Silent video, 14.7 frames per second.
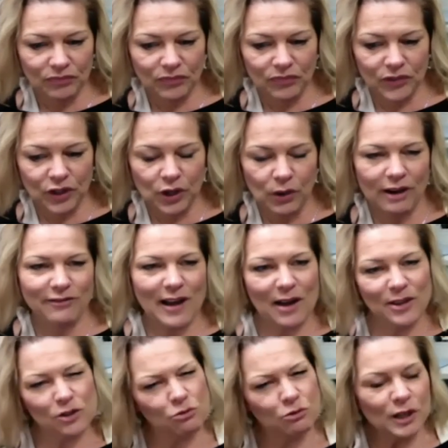You know, I
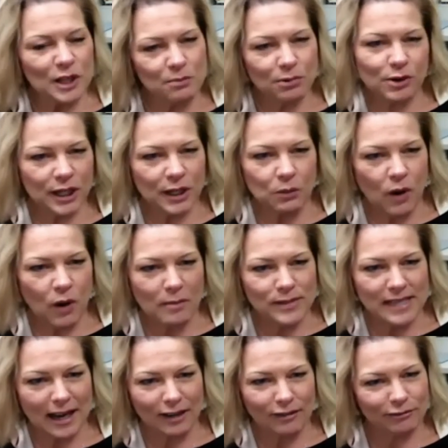found this really pretty
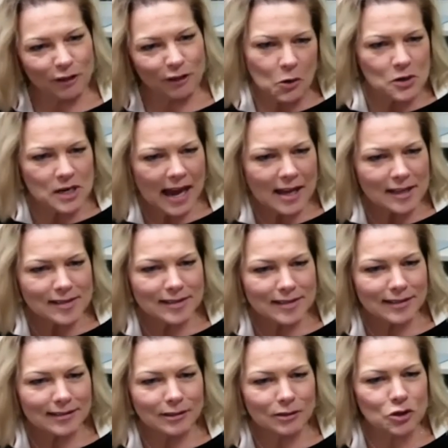website, Flowdesk.
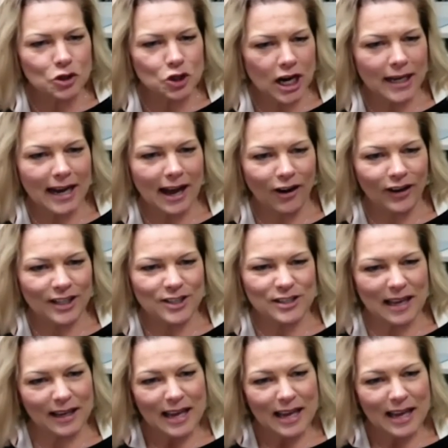You should check it out. It's like,